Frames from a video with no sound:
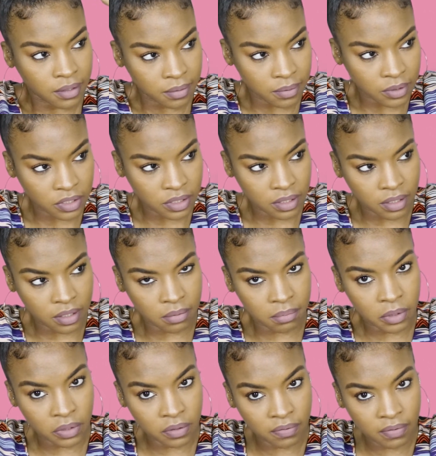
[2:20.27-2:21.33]
we're just gonna
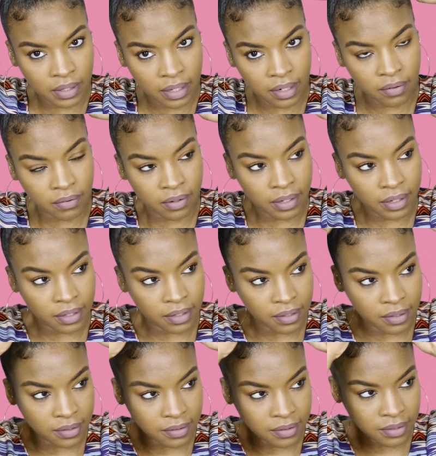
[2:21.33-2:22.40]
move that
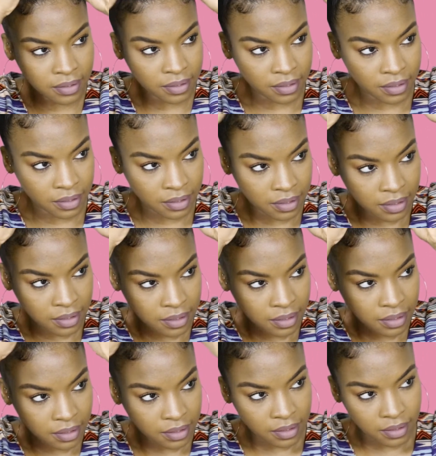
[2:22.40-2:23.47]
around.
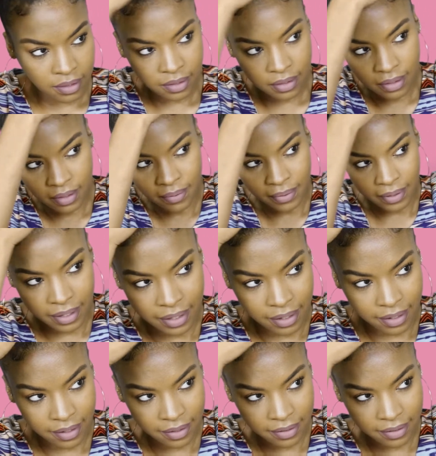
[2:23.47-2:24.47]
Oh yeah.